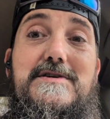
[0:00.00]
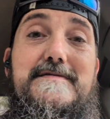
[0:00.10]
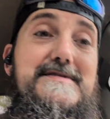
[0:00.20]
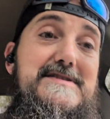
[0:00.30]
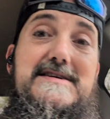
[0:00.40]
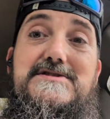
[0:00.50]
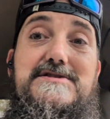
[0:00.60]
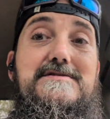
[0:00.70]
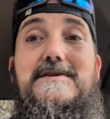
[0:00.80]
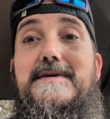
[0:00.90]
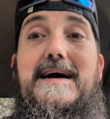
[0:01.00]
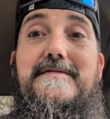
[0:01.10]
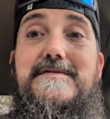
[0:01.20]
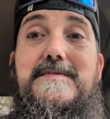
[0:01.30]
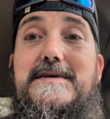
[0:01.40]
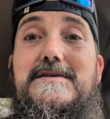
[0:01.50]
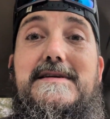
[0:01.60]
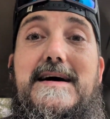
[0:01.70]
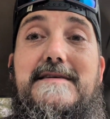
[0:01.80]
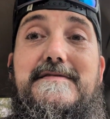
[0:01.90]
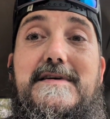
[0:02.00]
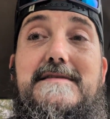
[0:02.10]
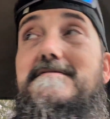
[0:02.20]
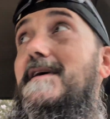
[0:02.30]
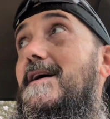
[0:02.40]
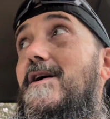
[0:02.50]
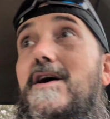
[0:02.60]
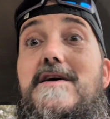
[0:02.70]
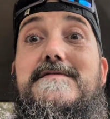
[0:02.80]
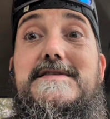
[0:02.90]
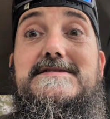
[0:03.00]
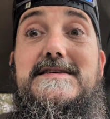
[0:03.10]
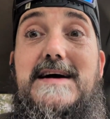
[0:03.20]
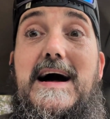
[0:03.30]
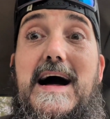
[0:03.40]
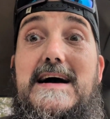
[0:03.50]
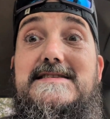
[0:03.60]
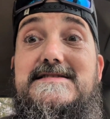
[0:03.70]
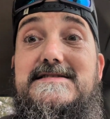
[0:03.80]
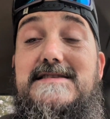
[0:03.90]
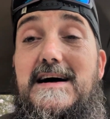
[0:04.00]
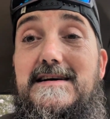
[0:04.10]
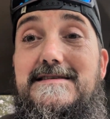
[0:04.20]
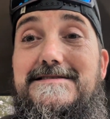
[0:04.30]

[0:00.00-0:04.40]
overseas, you don't have to be good to have fun. Obviously, I suck.